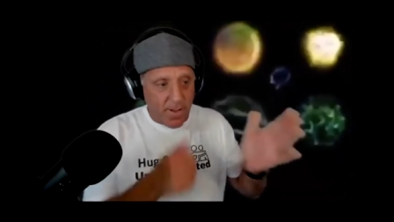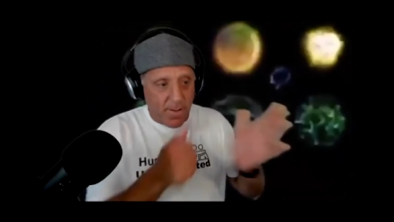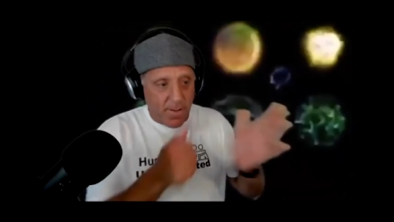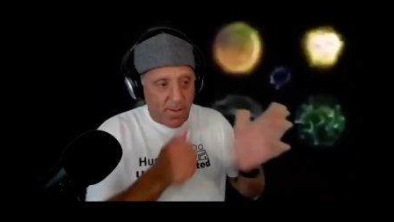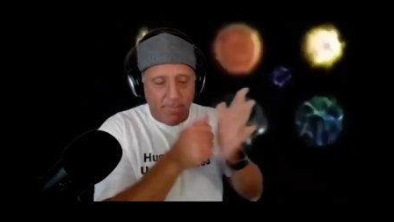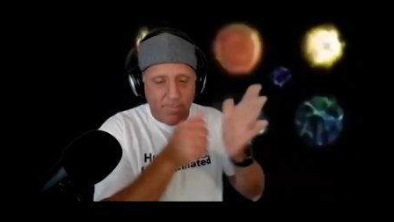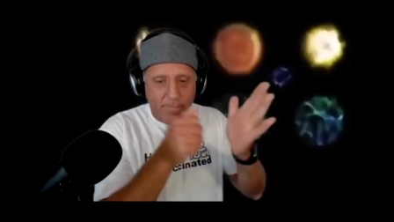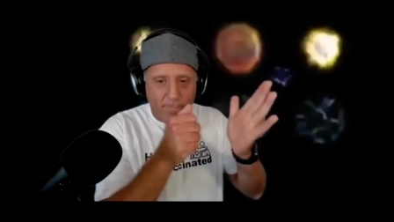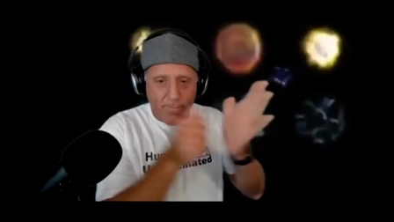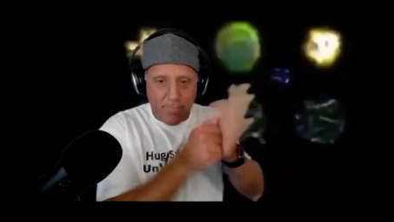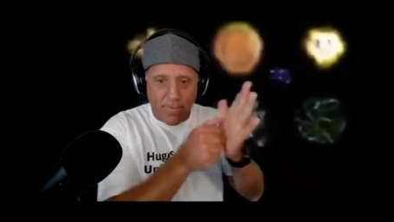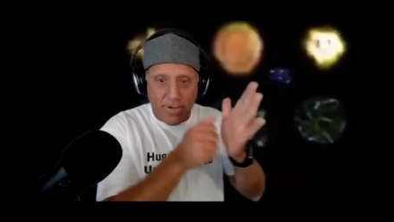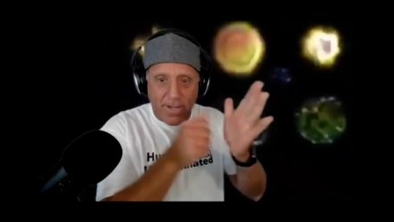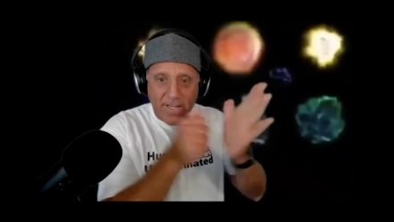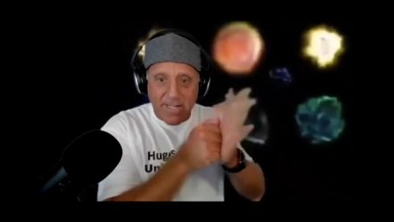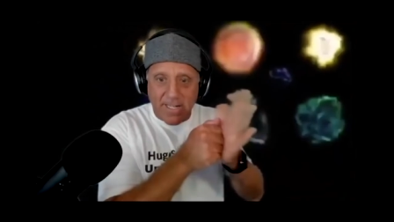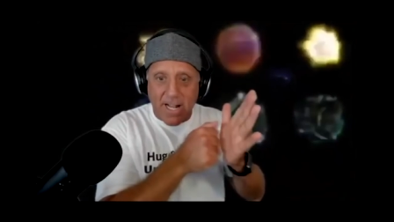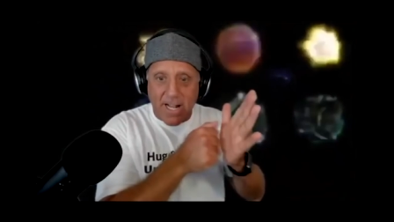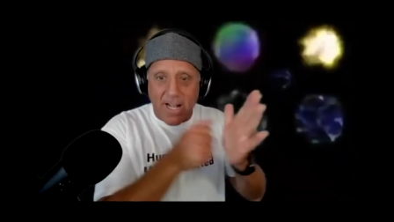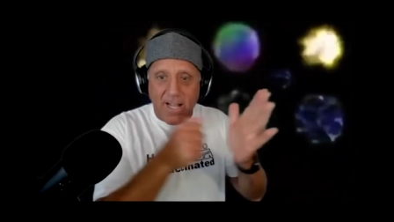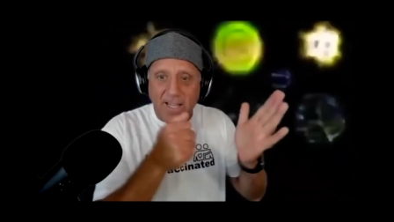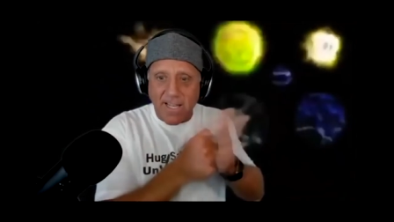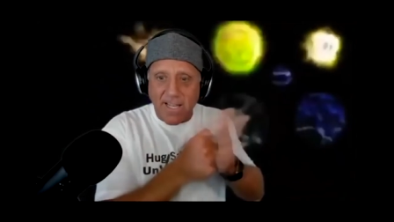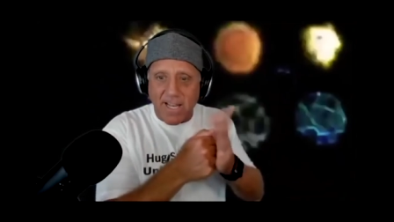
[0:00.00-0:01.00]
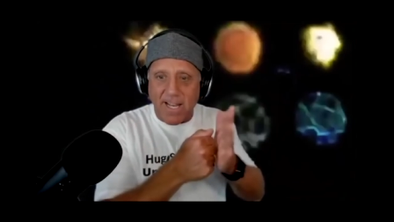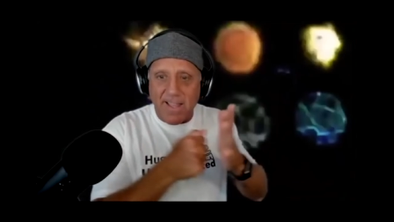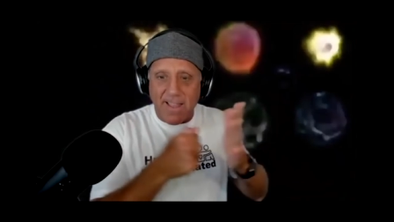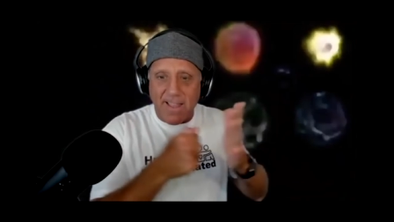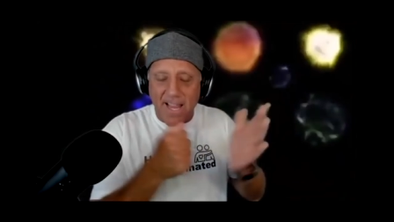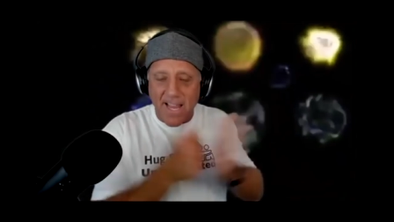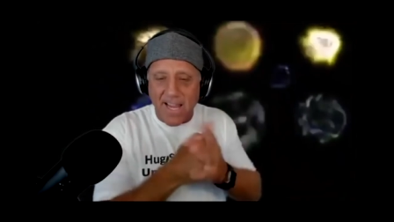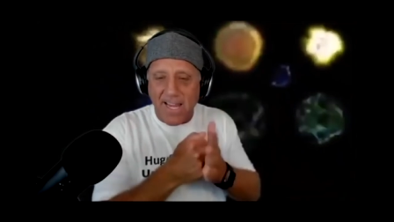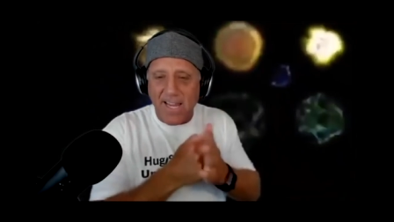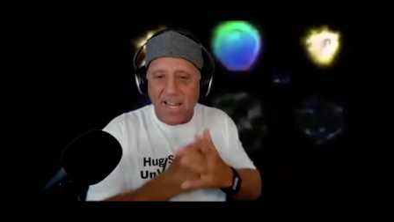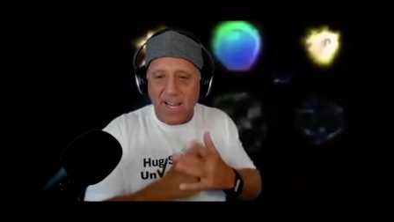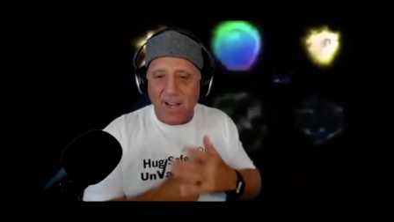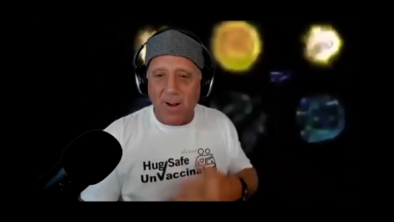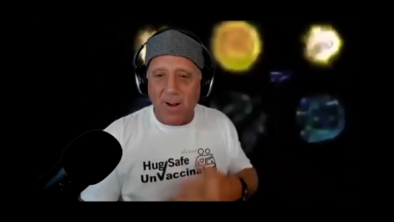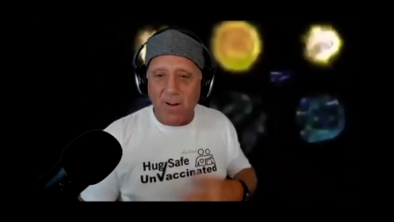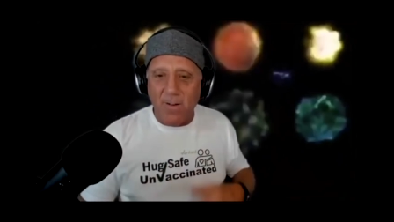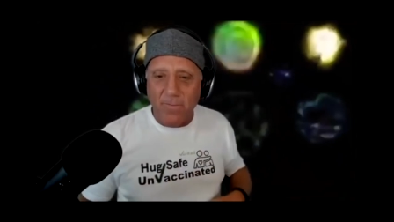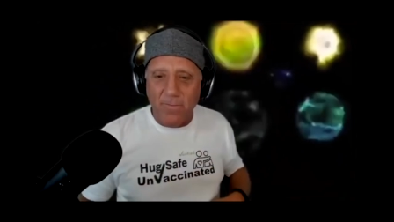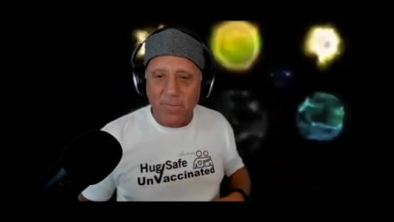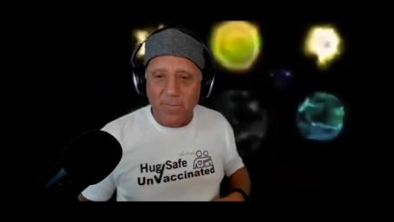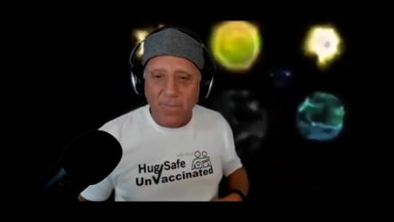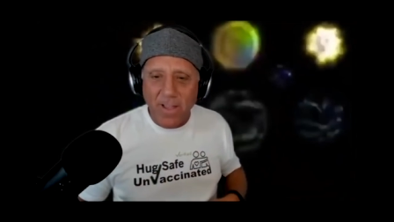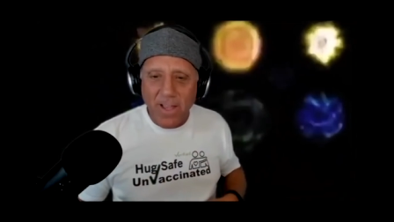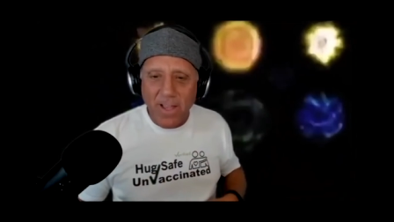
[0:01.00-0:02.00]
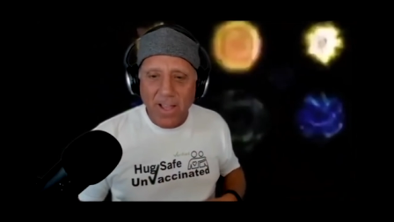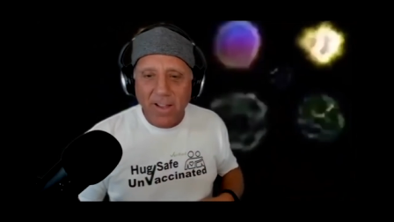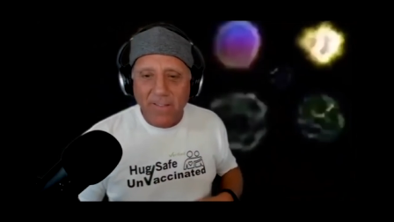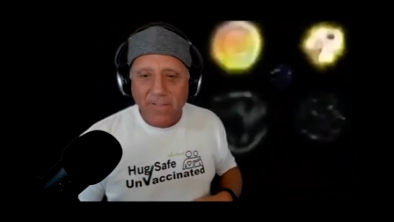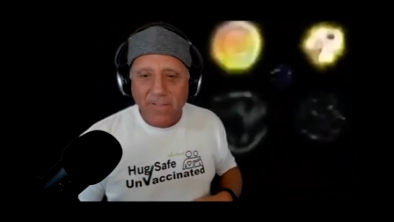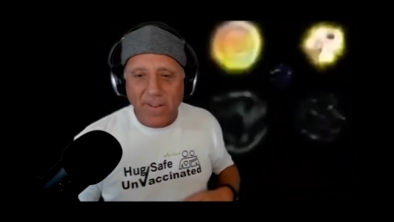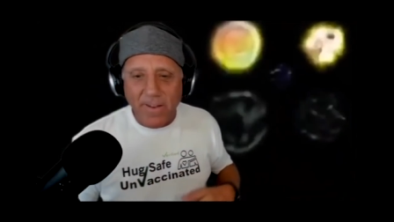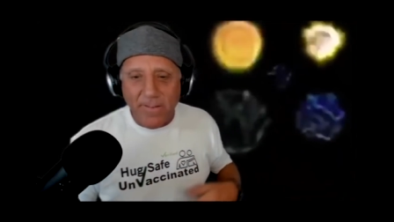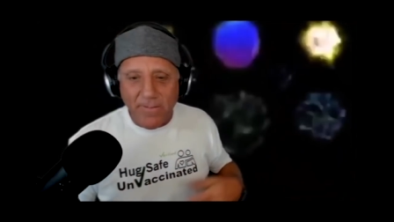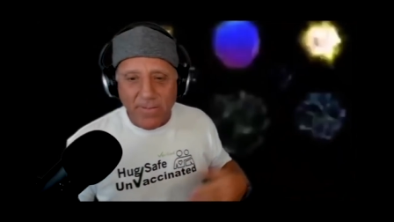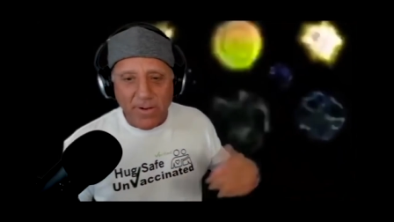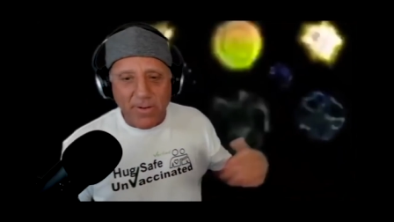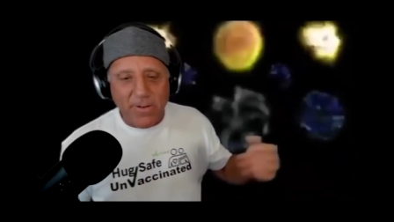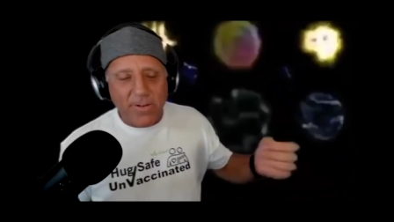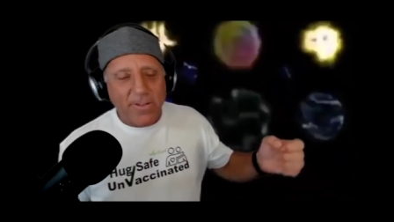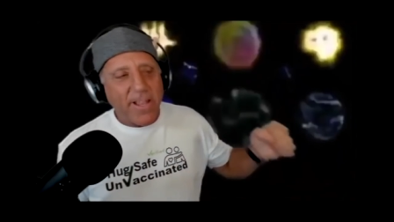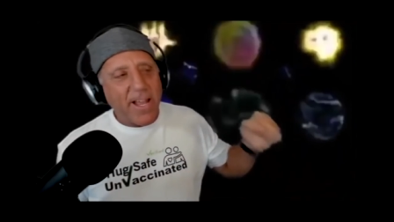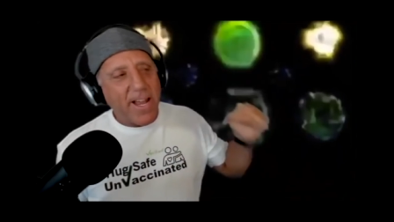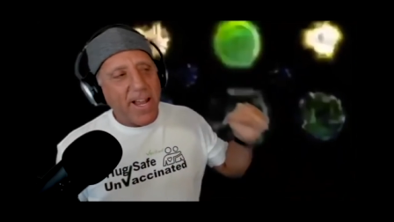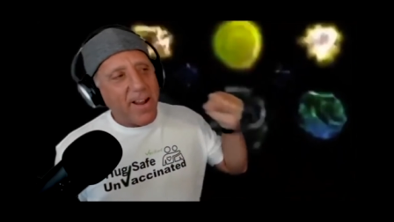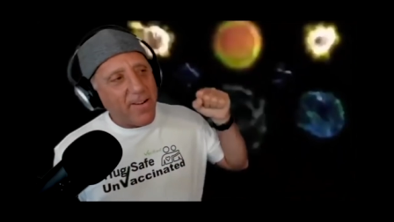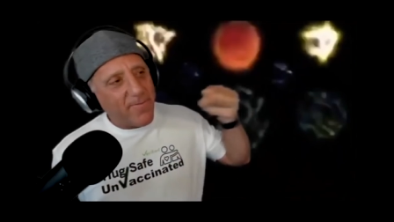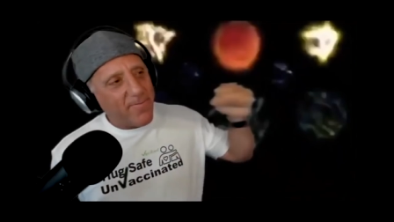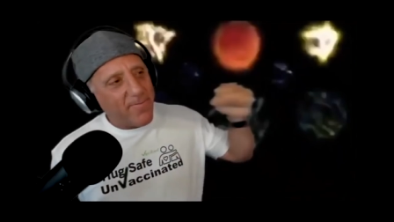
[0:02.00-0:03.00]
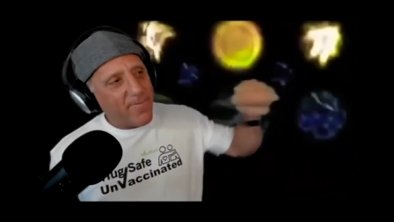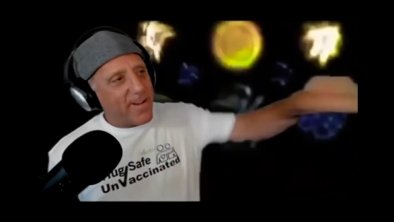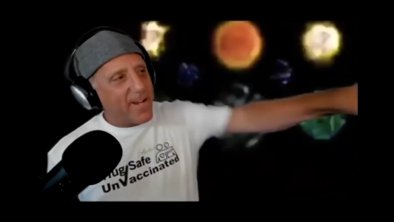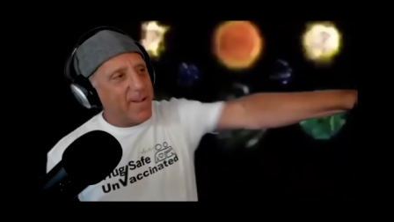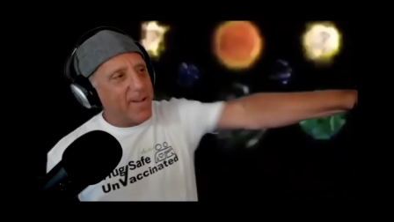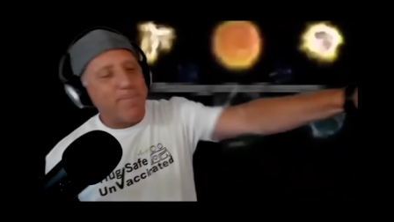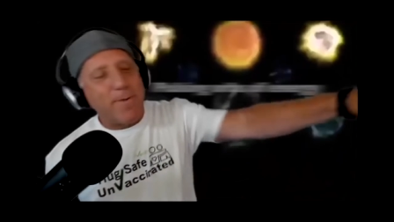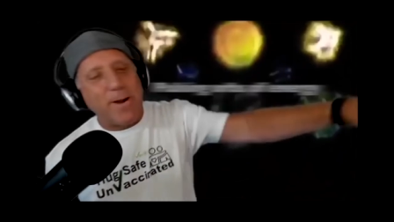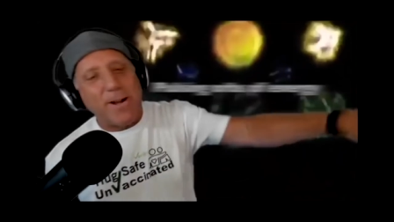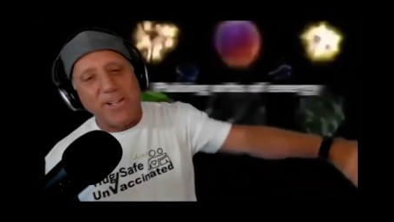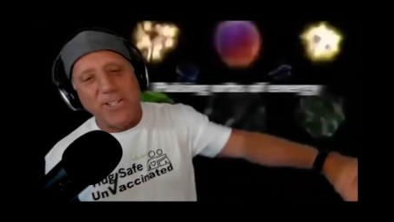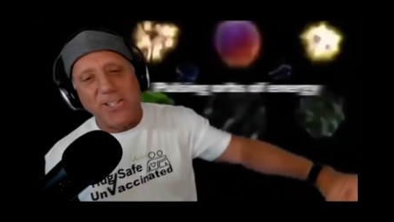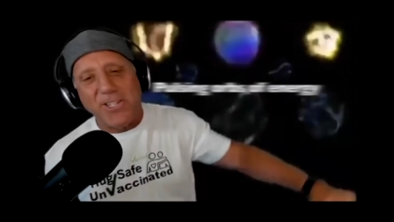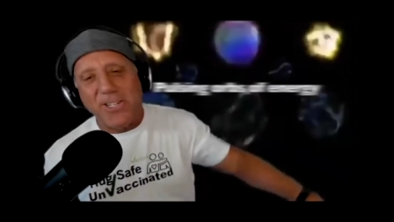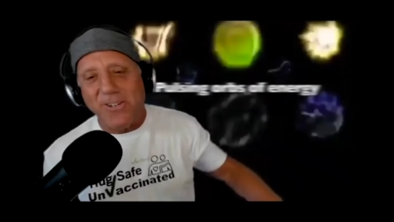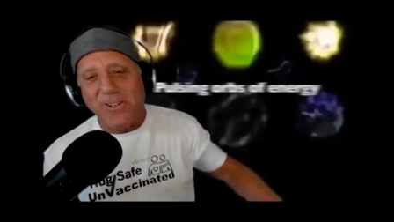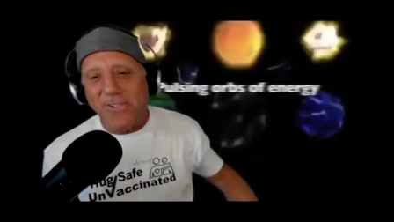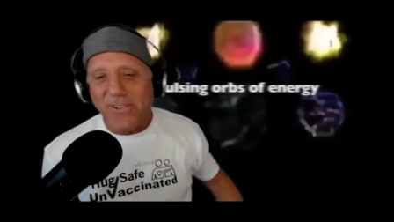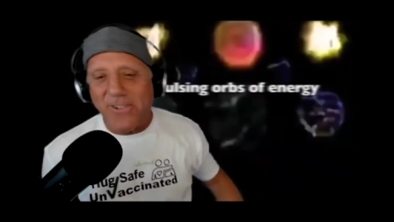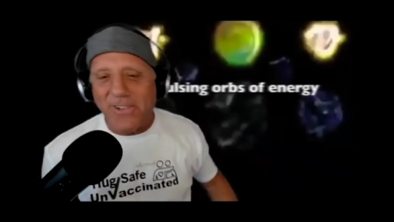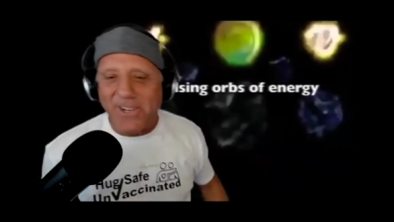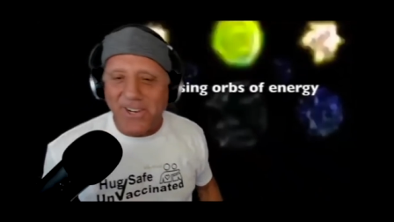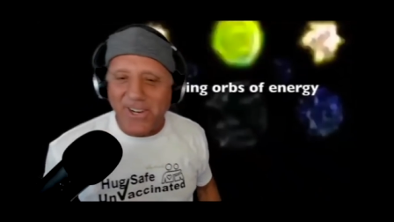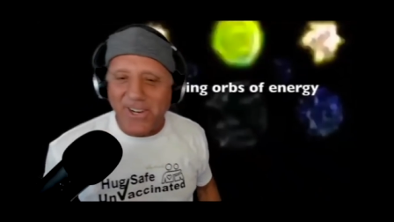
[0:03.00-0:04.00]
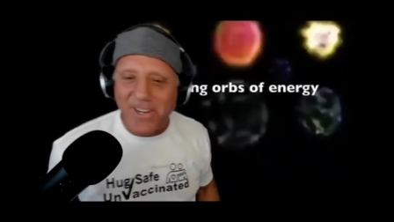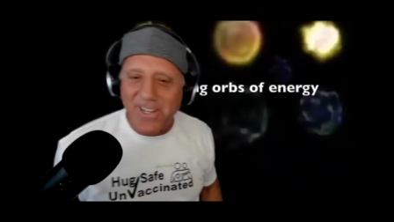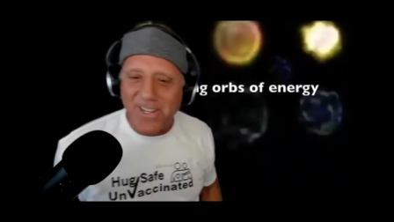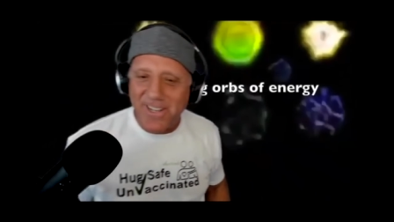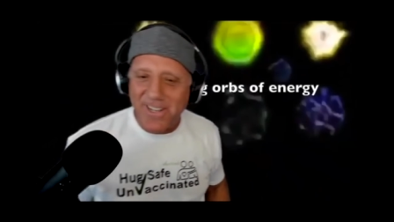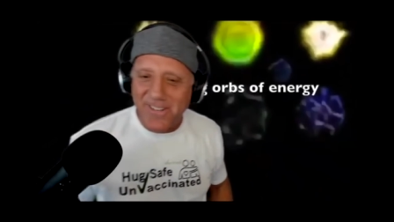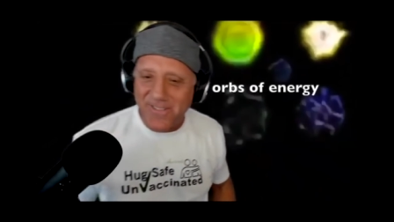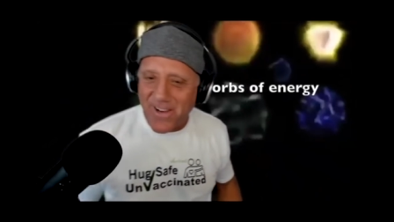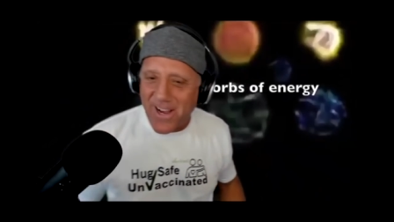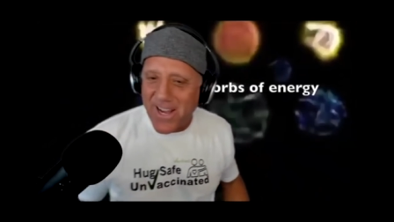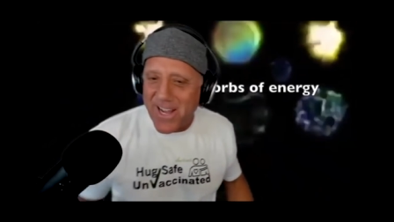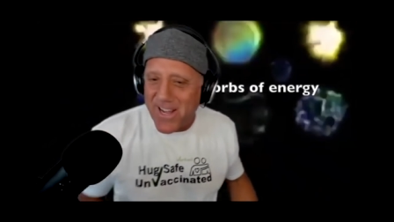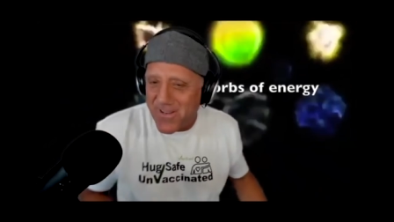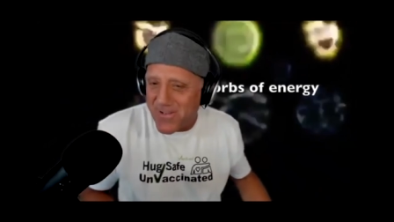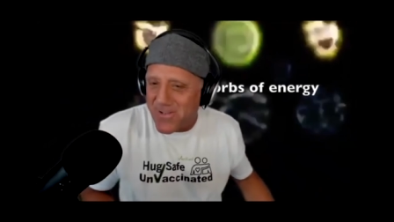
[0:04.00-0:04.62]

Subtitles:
I'm pretty solid, I think, but if you were there, it could punch you, it would hurt, right?